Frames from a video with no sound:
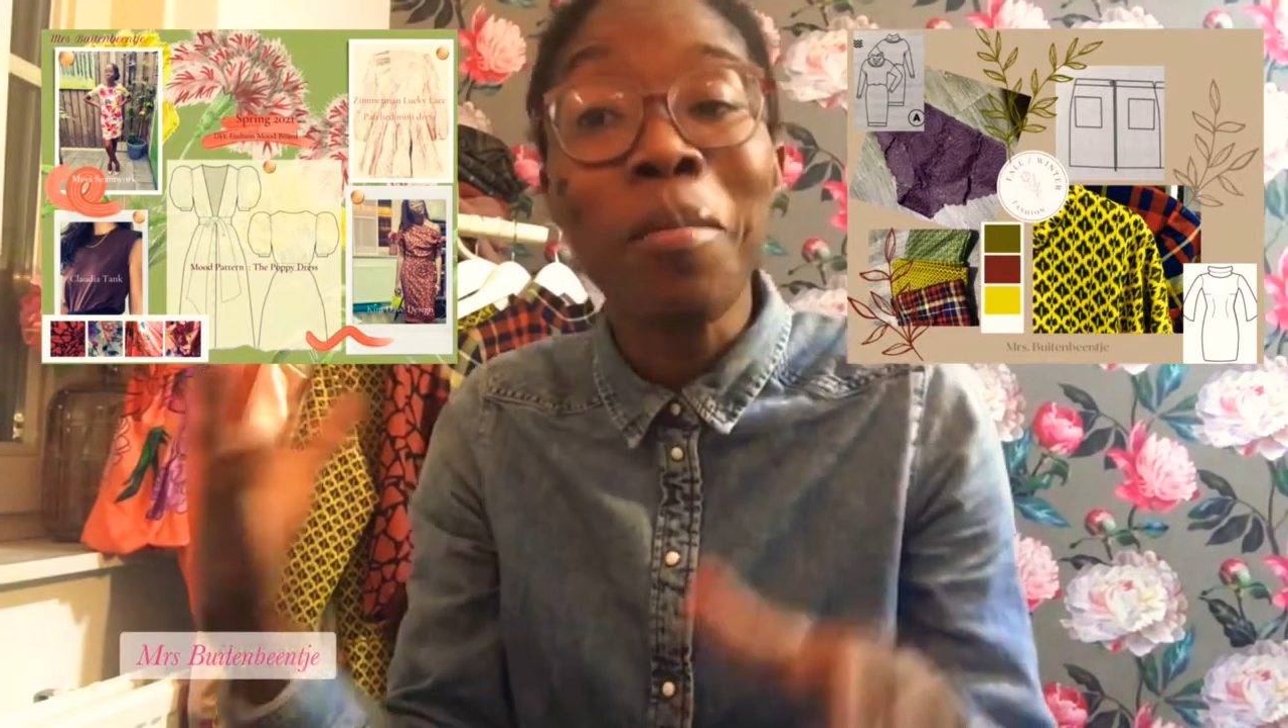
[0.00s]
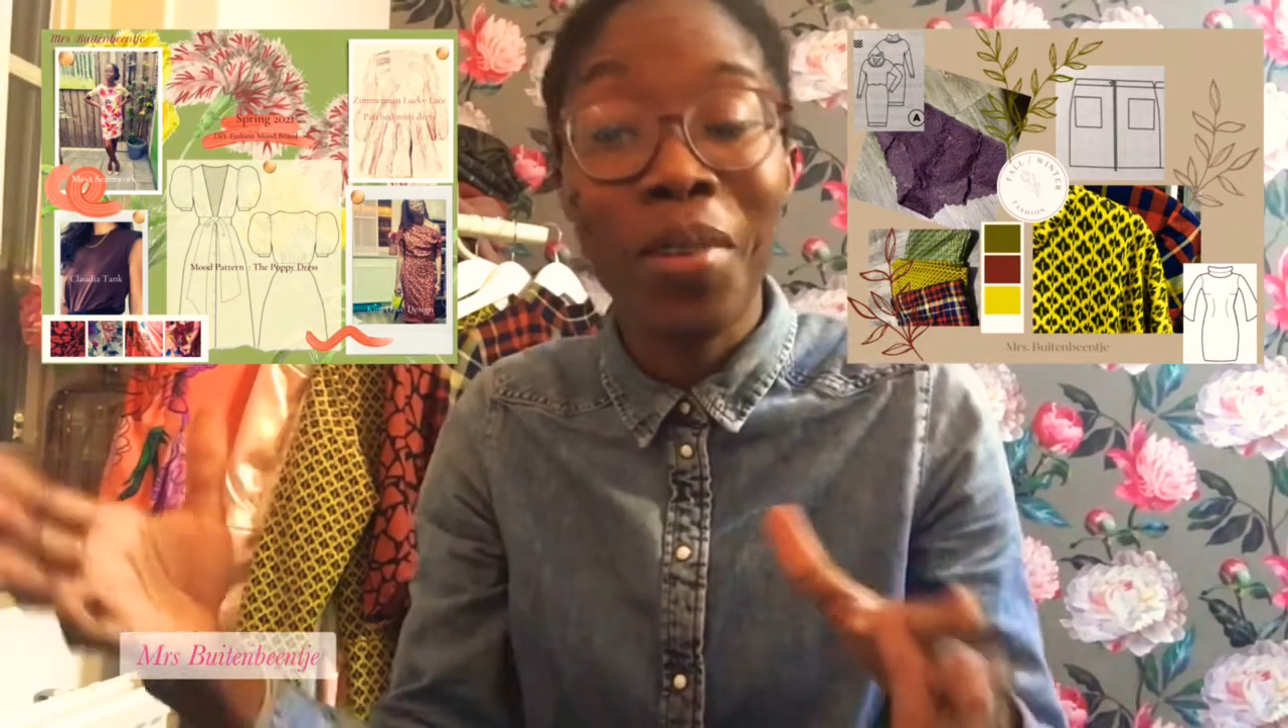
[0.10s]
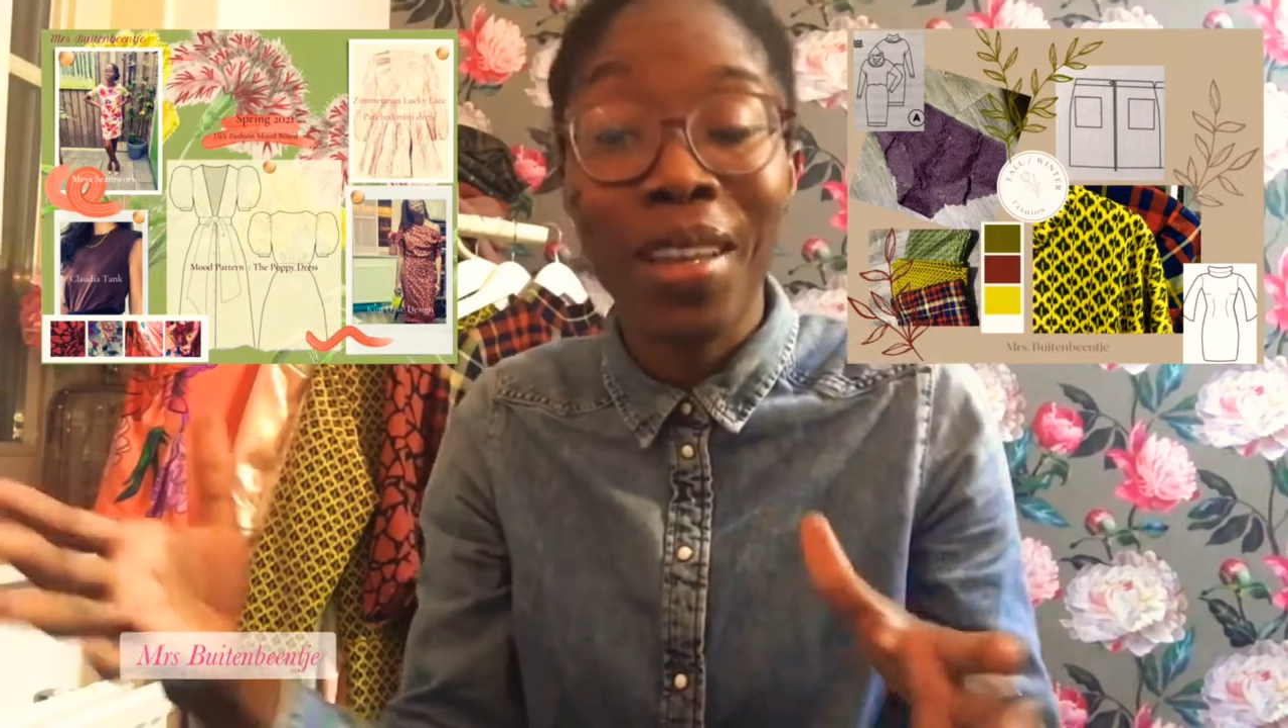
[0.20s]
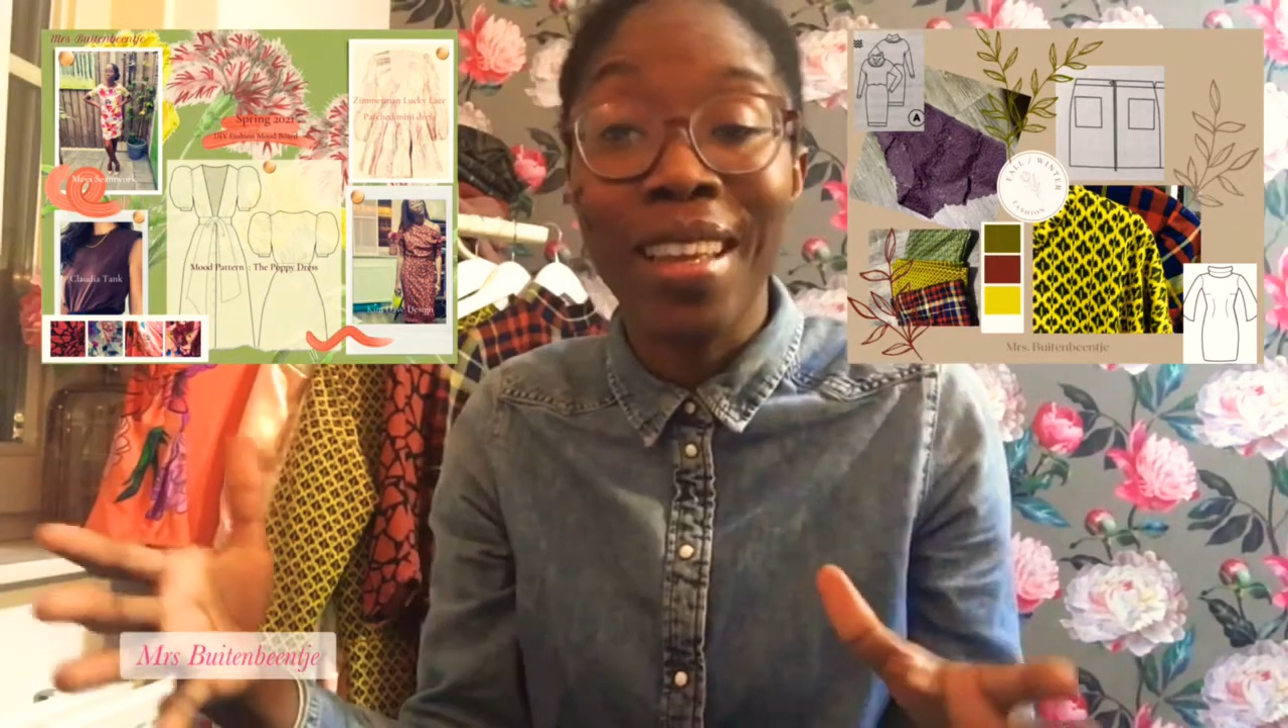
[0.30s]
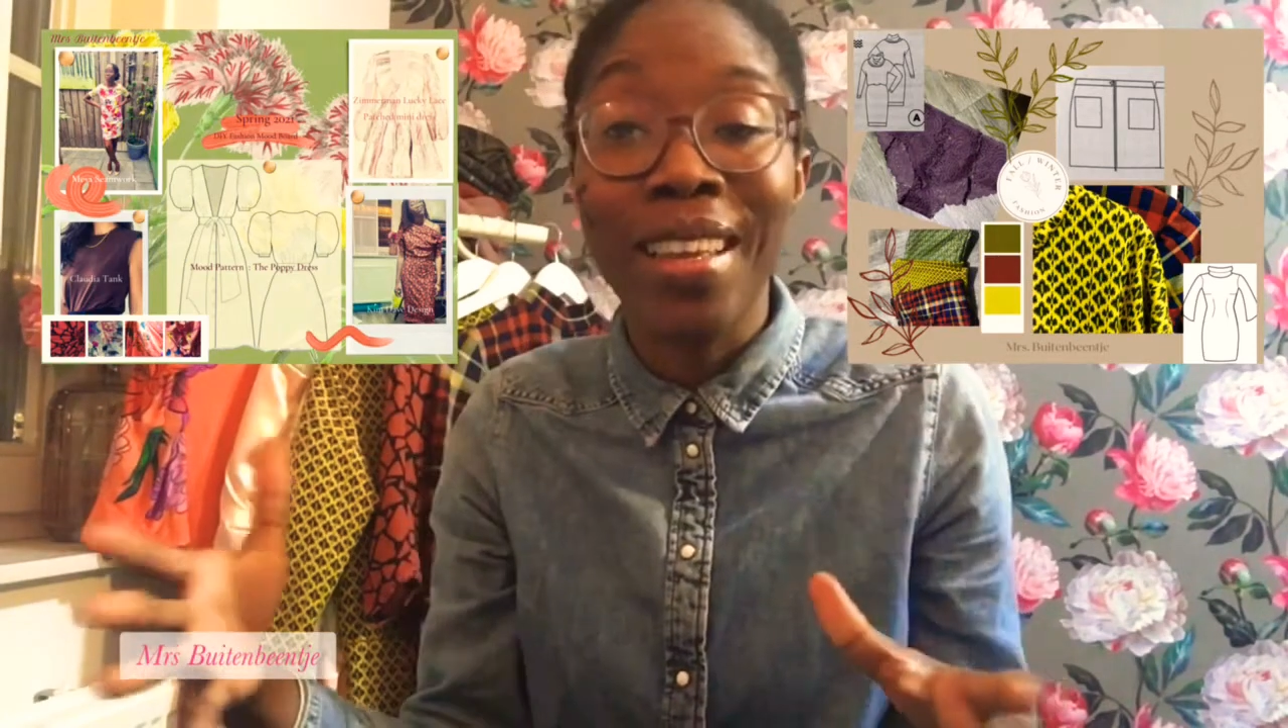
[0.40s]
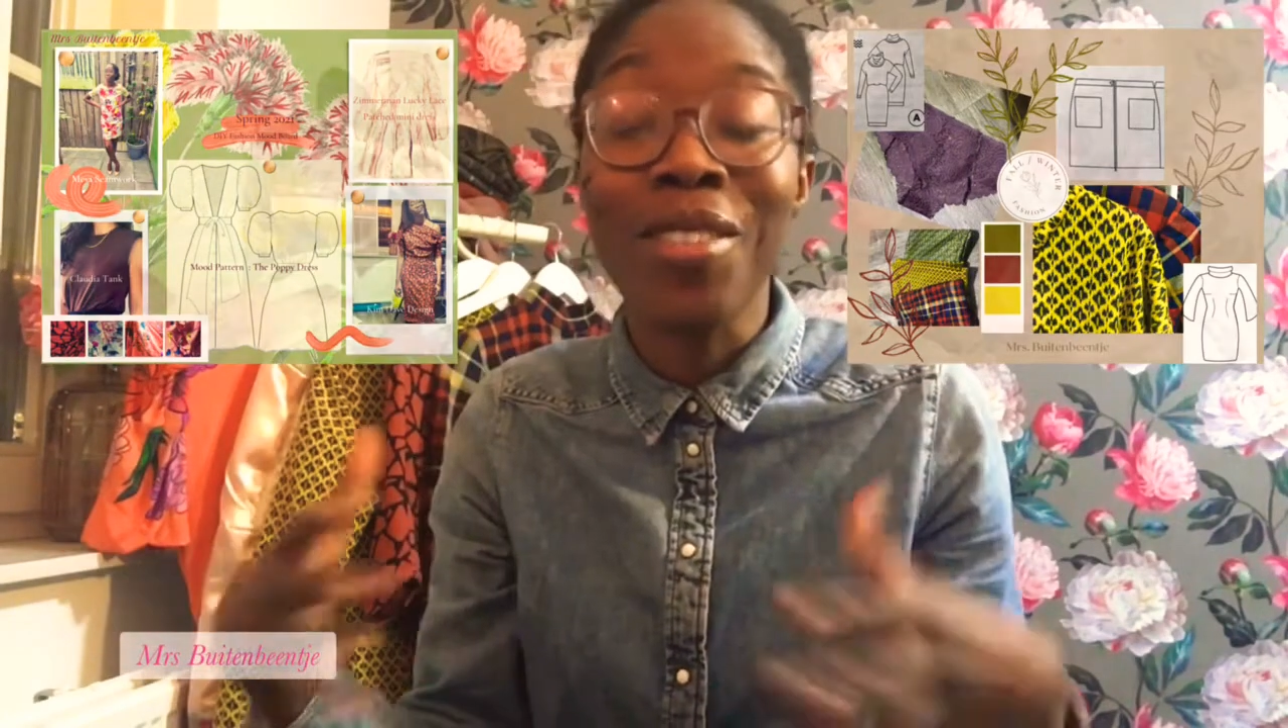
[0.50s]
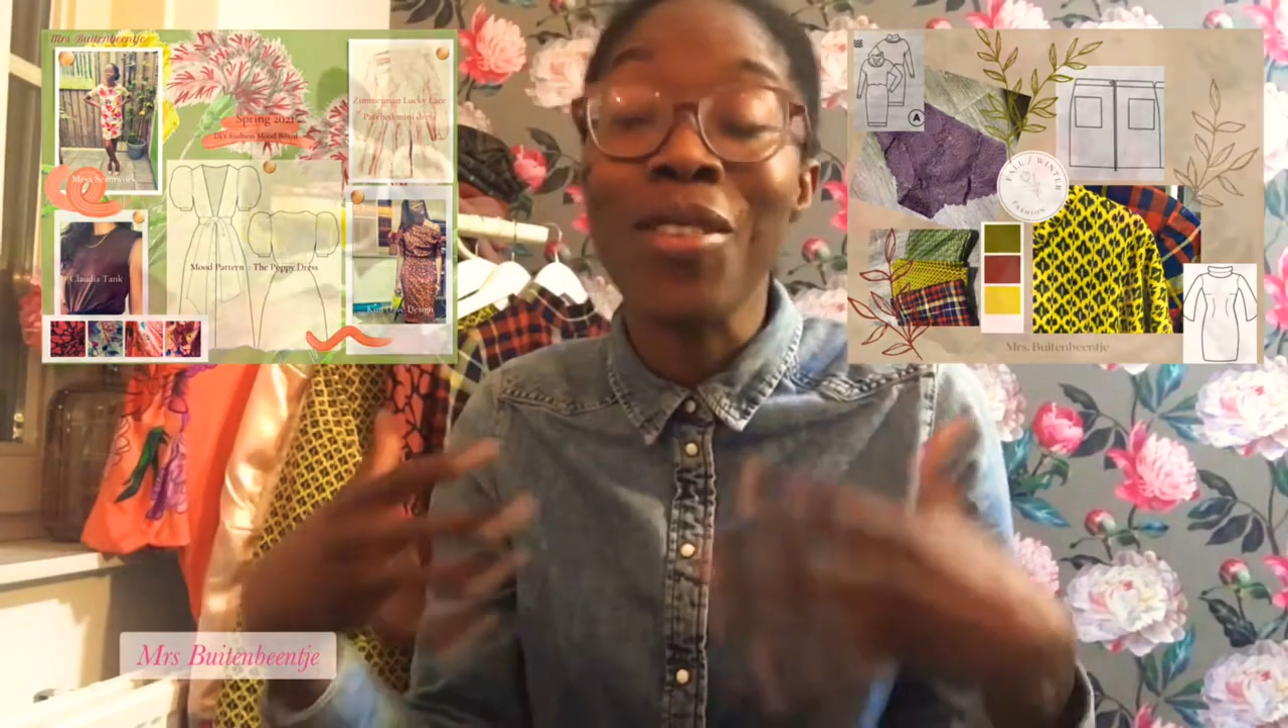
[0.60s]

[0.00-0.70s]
placed